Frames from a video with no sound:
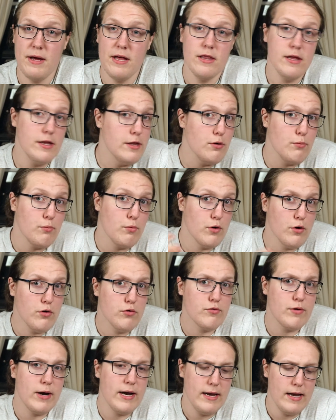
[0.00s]
and in the
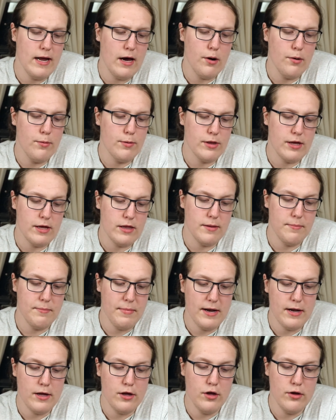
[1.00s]
world right now with the
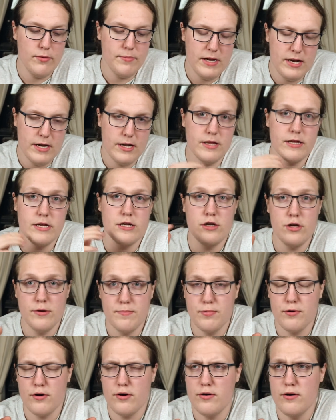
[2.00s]
metahuman and
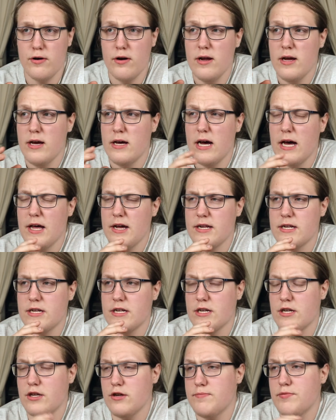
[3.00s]
the it's
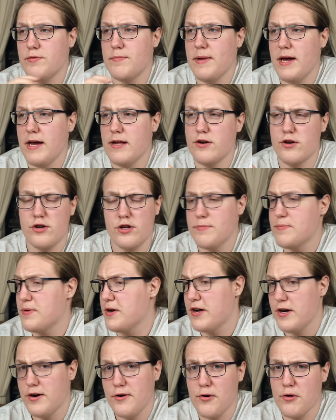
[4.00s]
a Superman or
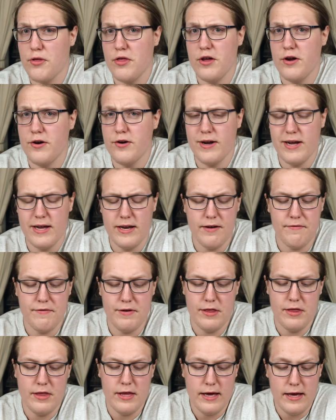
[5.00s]
superhero theory and
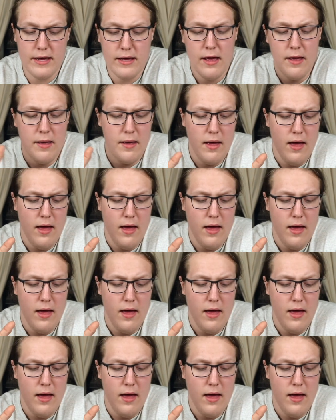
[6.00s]
everything.